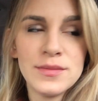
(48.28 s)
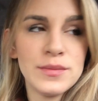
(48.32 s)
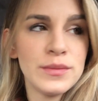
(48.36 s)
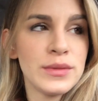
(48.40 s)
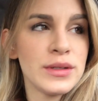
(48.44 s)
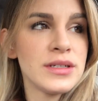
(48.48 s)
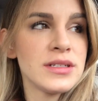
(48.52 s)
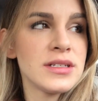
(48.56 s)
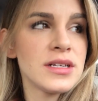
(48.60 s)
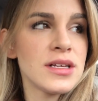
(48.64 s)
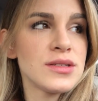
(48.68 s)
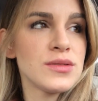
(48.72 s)

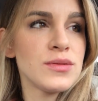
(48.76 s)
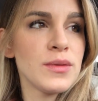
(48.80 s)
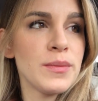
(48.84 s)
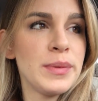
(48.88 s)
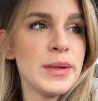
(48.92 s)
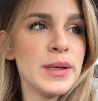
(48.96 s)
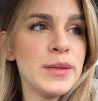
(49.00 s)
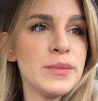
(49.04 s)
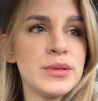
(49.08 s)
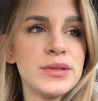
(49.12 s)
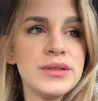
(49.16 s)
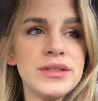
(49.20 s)
because that's what
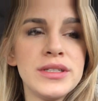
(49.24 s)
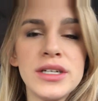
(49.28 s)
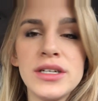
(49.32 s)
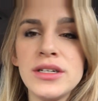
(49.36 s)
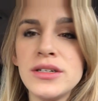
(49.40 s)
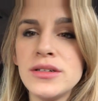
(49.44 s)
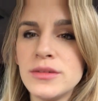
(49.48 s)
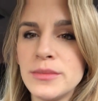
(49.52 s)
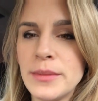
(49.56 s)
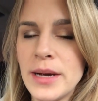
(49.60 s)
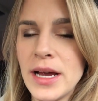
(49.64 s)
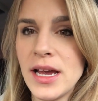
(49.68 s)
people
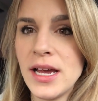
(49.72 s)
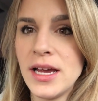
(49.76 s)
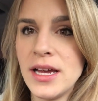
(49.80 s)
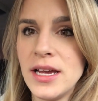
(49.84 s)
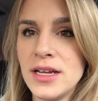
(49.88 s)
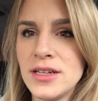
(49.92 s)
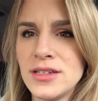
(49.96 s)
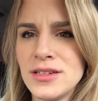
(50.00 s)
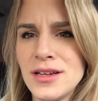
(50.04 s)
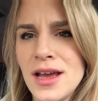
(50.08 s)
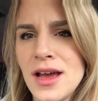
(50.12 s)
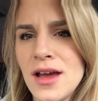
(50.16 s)
do my
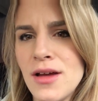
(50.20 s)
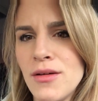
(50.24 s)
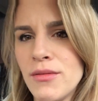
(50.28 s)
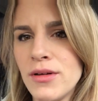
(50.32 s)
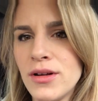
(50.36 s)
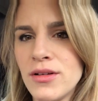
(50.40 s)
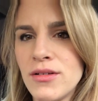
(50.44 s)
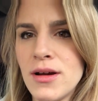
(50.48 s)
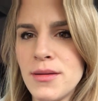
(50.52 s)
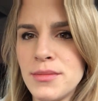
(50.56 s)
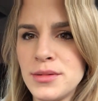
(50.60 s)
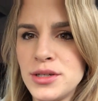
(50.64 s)
age. Yeah, you
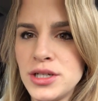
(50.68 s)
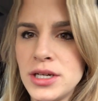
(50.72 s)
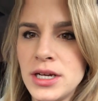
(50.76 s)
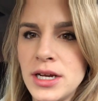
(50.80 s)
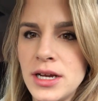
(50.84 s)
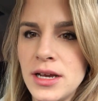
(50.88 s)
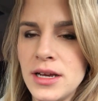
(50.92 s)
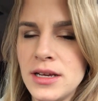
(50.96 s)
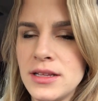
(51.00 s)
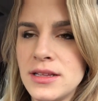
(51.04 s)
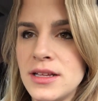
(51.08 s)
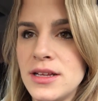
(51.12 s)
want to grab a
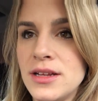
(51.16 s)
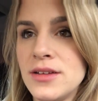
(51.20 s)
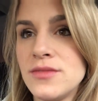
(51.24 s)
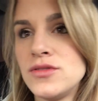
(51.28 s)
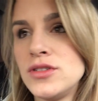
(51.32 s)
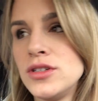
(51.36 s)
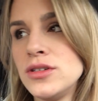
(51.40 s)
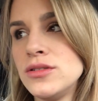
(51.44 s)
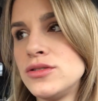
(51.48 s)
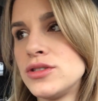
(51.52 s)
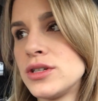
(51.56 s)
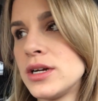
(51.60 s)
drink and then you
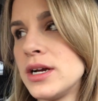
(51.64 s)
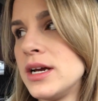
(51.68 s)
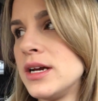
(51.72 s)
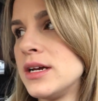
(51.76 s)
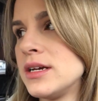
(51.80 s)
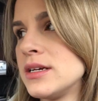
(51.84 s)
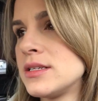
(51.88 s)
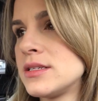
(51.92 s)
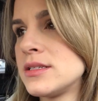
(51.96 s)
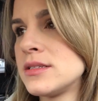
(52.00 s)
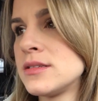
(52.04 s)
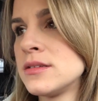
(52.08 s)
have two
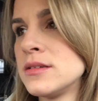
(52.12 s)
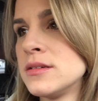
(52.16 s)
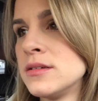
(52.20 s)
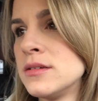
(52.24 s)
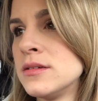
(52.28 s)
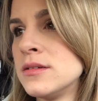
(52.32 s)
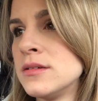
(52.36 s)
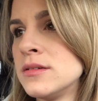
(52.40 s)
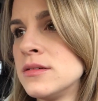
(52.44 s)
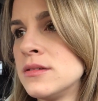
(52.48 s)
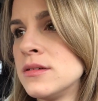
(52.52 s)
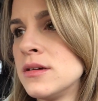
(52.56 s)
drinks.
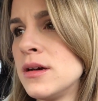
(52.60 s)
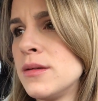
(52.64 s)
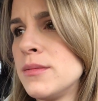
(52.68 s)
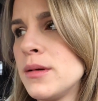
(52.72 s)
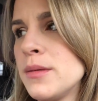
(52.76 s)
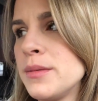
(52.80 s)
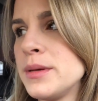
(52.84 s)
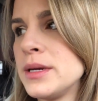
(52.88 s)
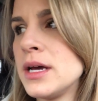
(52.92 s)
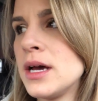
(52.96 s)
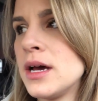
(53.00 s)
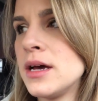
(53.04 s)
I
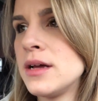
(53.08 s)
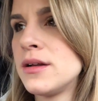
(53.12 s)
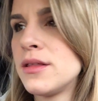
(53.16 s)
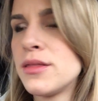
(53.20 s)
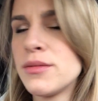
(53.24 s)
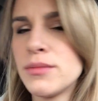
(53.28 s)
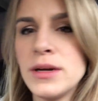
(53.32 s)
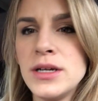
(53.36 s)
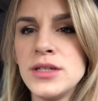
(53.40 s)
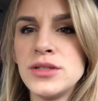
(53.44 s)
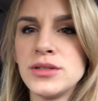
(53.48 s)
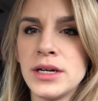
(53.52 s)
probably had
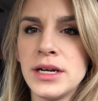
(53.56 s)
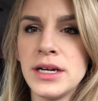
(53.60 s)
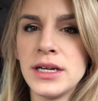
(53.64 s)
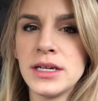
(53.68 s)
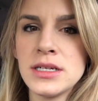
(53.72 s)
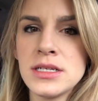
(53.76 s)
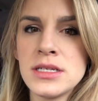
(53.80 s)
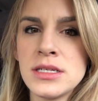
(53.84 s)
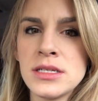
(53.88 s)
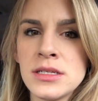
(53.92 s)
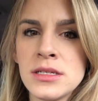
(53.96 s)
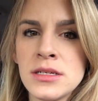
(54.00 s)
three
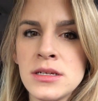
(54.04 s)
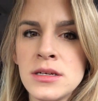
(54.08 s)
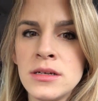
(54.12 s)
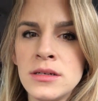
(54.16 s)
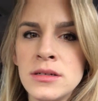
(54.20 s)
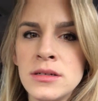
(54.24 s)
drinks